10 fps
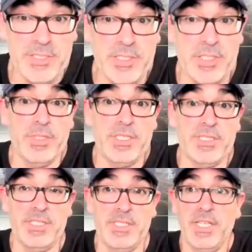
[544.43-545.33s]
So this
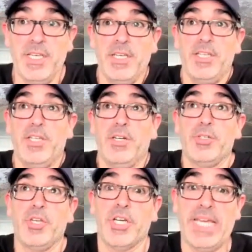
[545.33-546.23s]
is,
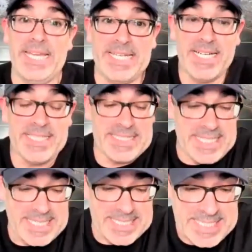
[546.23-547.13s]
you're hitting on
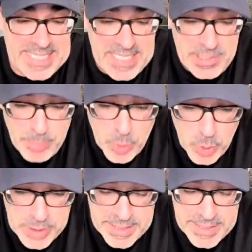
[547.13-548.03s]
a key
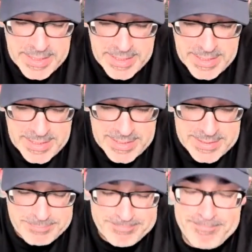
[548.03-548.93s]
point,
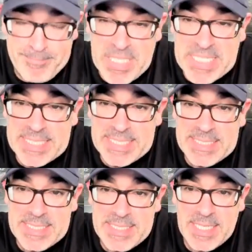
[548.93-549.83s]

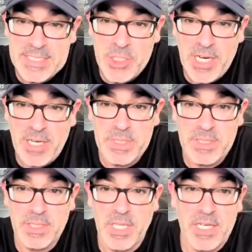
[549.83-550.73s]
because I chat
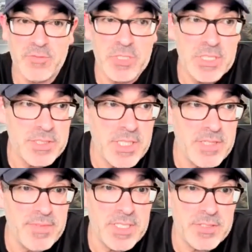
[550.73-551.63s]
with a lot of real estate
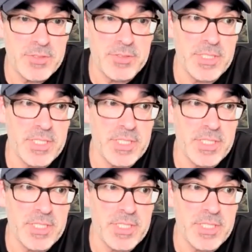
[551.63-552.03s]
investors.